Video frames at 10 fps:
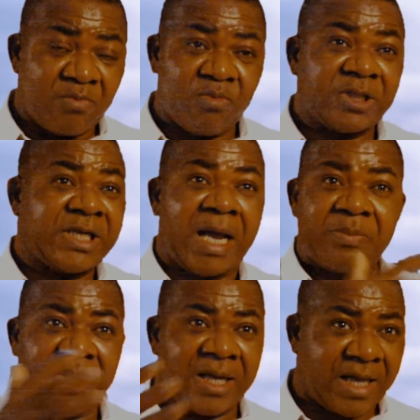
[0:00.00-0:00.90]
much
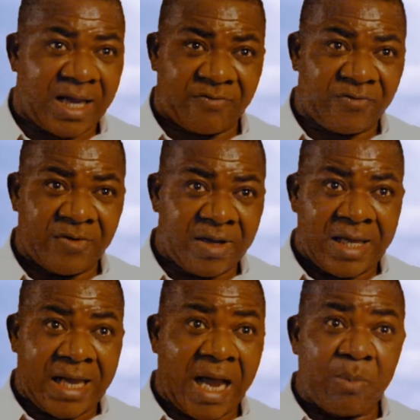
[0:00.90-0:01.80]
happier life,
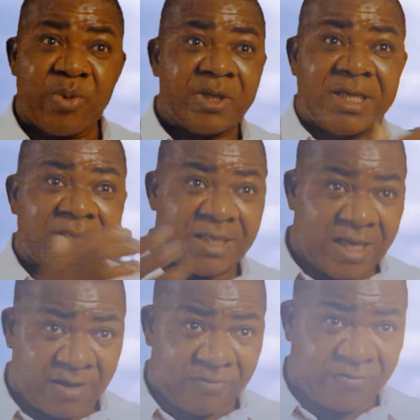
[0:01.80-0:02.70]
abundant
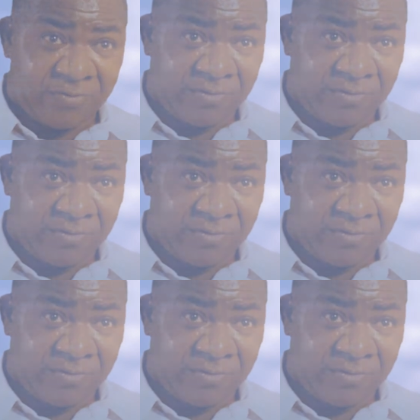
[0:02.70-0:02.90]
life.